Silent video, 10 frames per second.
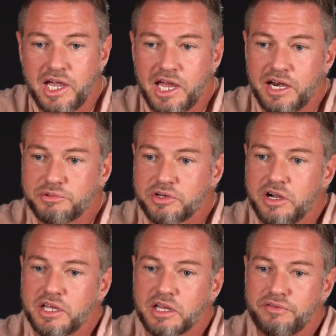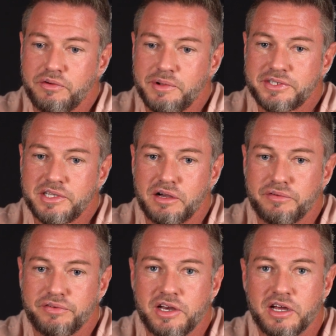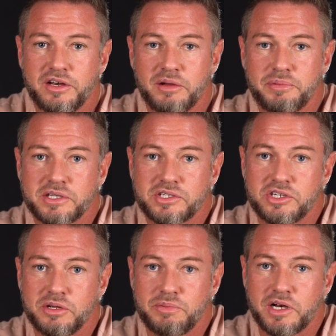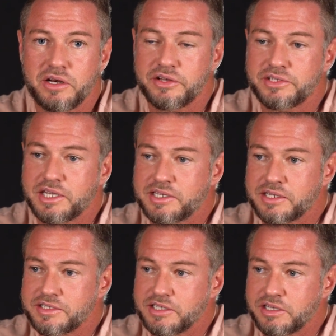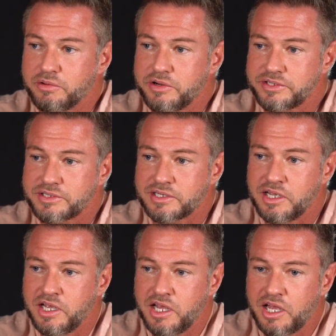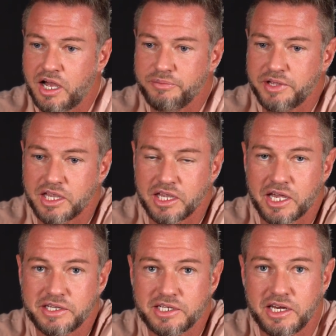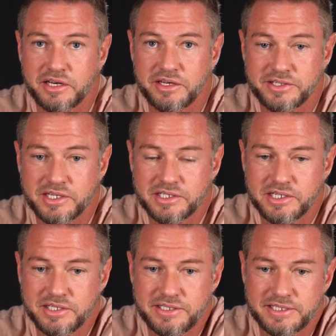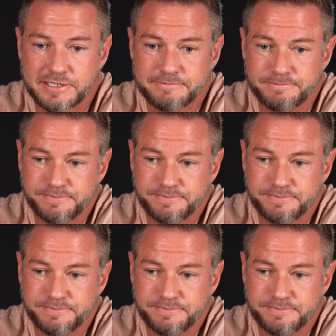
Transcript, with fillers: and I'm trying for myself. And I'm not being stupid, I'm not taking silly risks, I'm taking educated decisions.